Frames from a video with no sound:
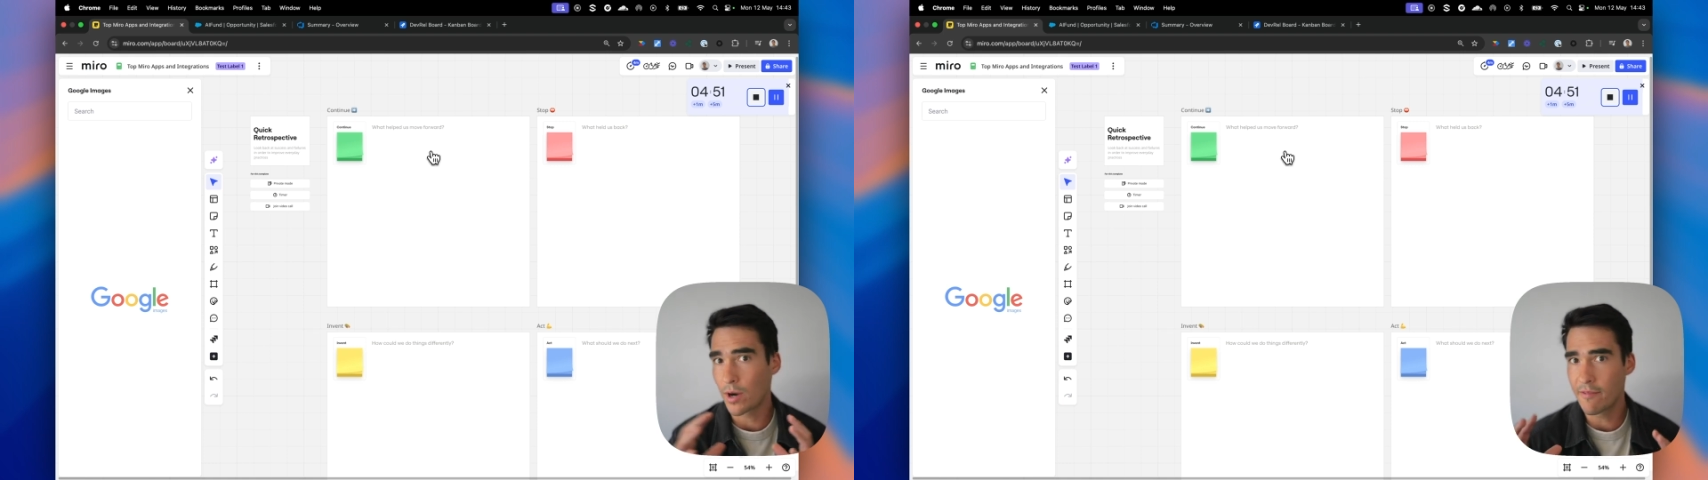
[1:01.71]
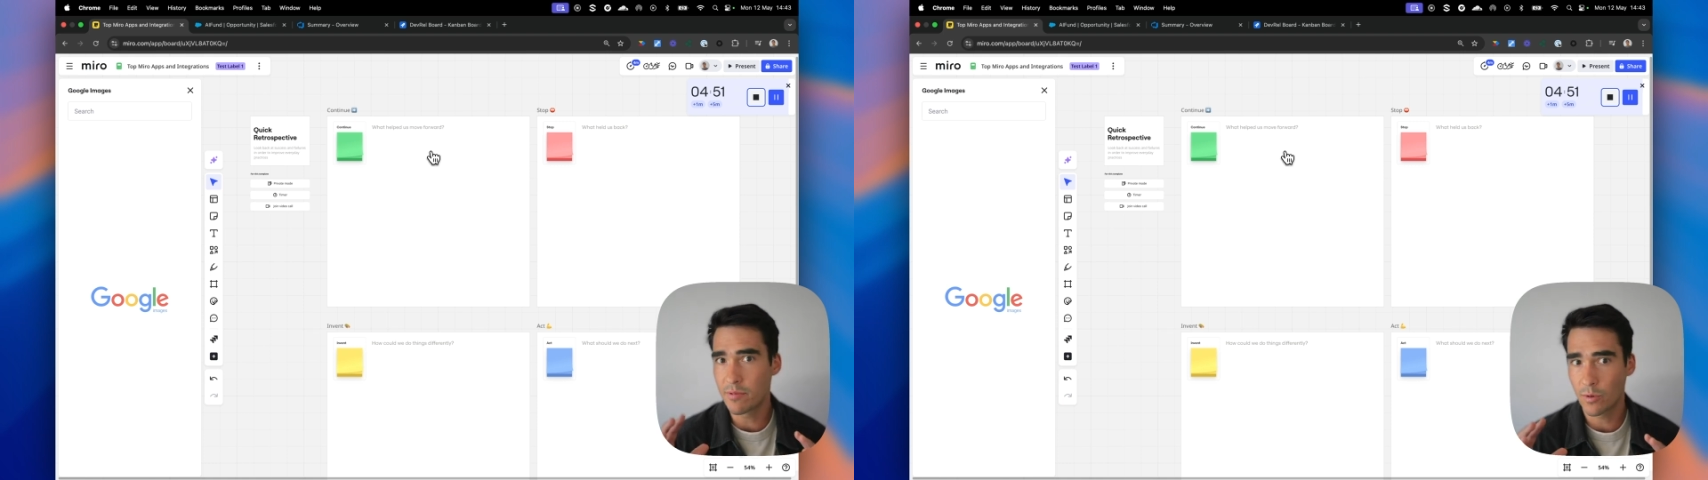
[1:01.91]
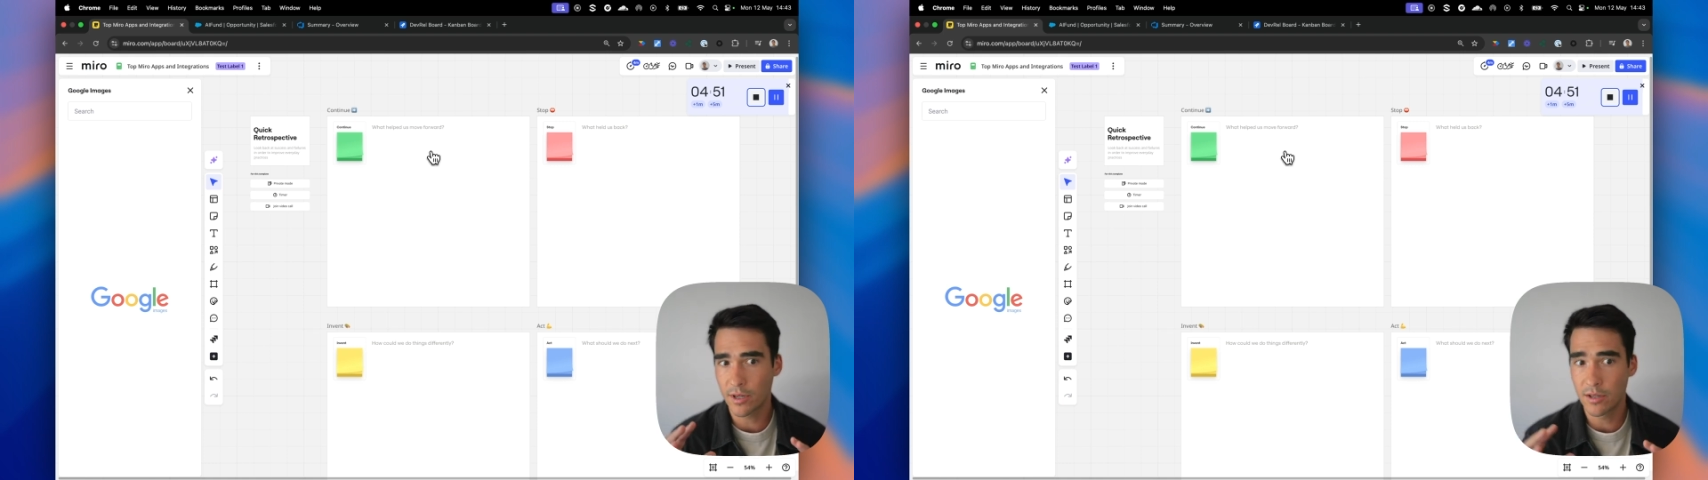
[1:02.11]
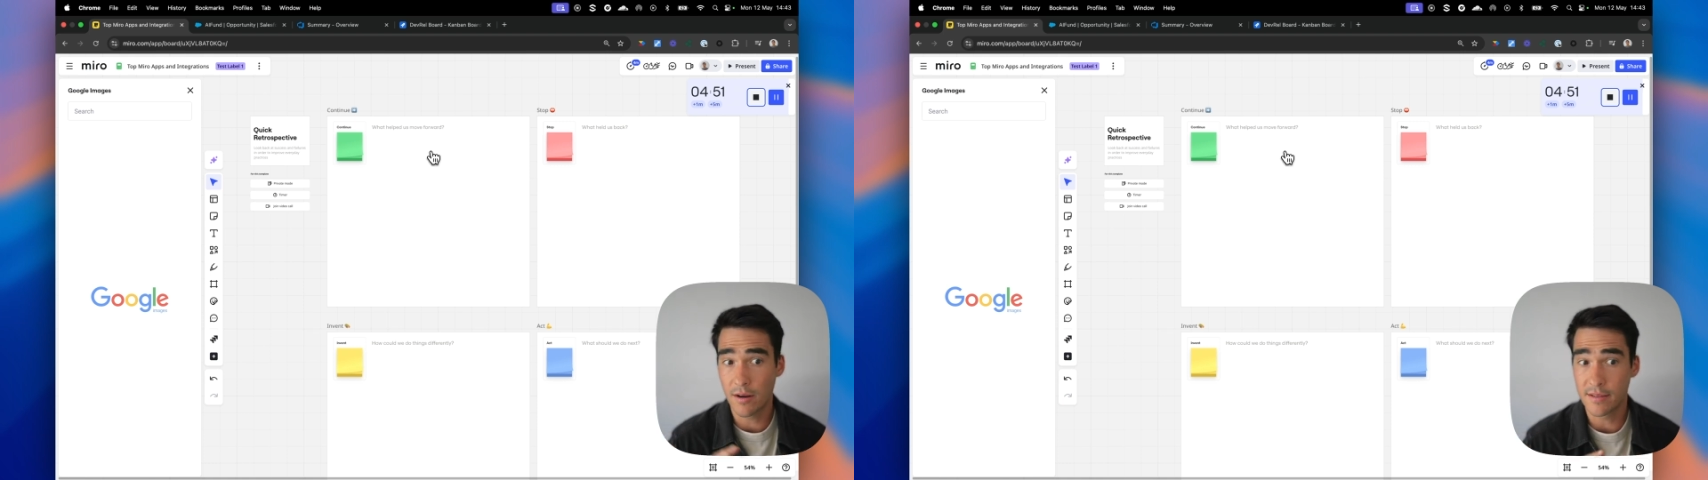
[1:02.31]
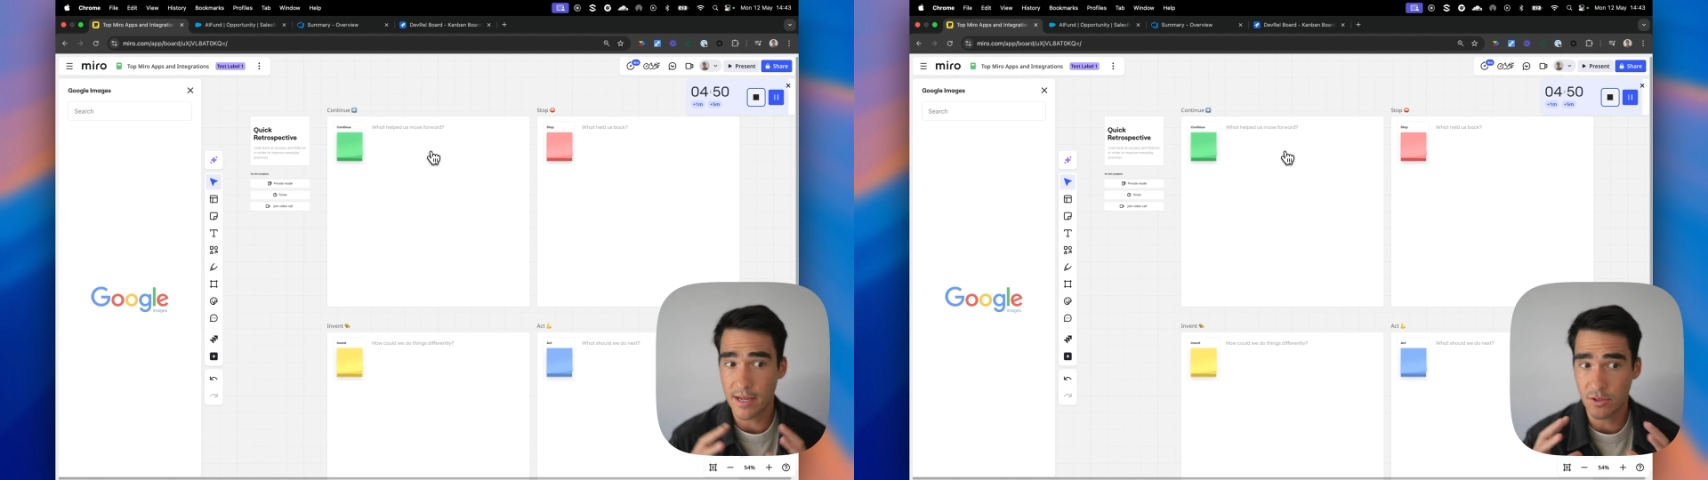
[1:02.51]
I've been working
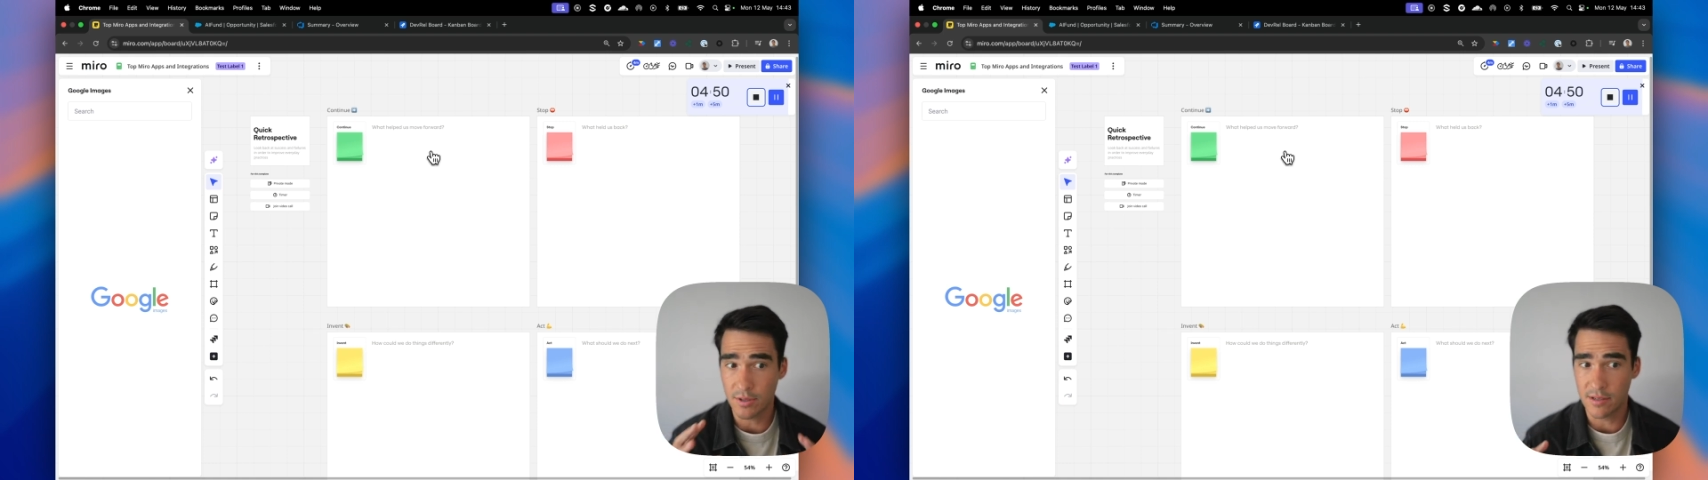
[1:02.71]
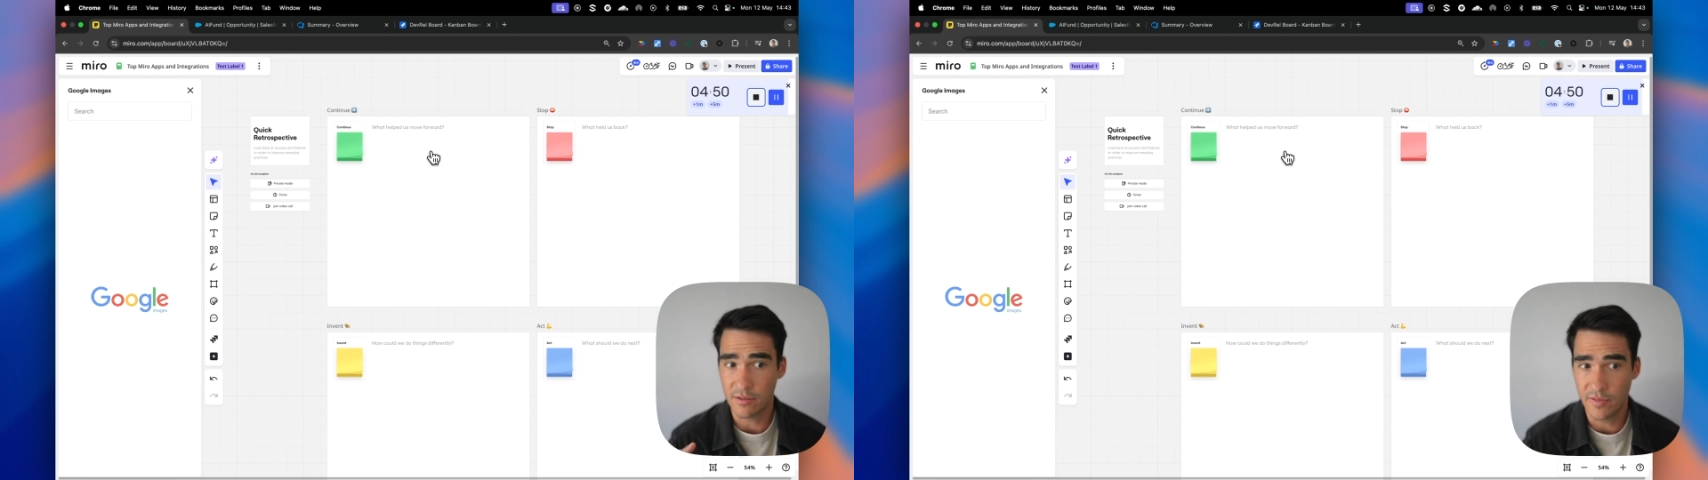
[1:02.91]
on is actually this